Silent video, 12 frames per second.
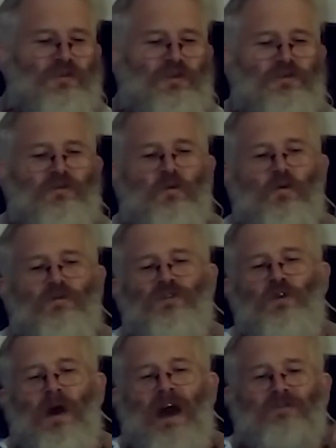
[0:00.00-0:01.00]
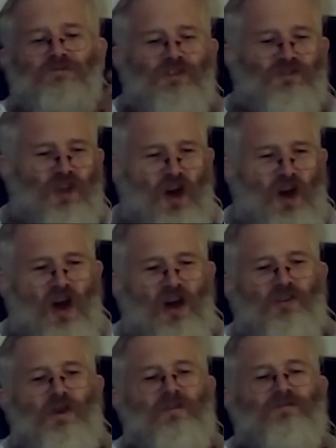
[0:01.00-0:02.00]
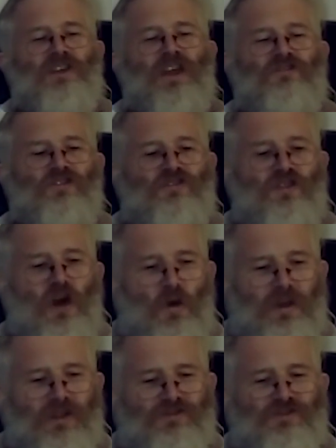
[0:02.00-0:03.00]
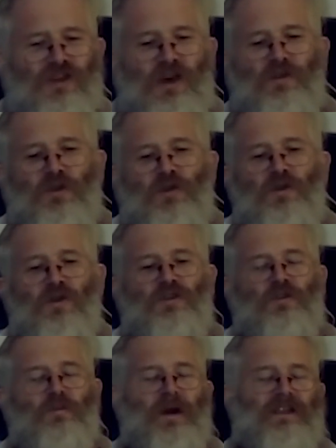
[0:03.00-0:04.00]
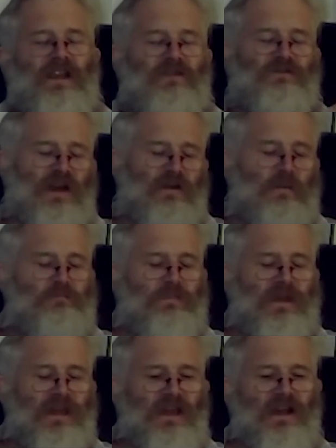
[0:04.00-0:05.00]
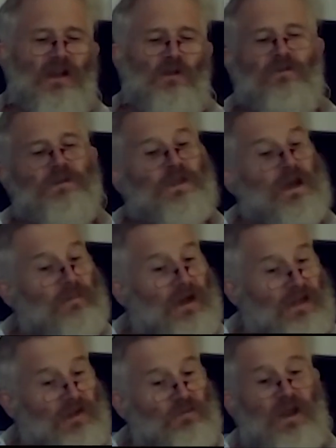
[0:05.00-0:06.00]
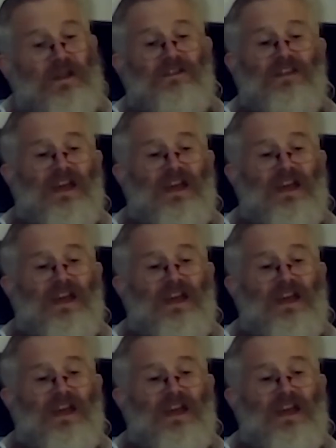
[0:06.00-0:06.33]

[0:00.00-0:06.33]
You have to talk, you have to get to know each other, you might have to have a meal with somebody, right?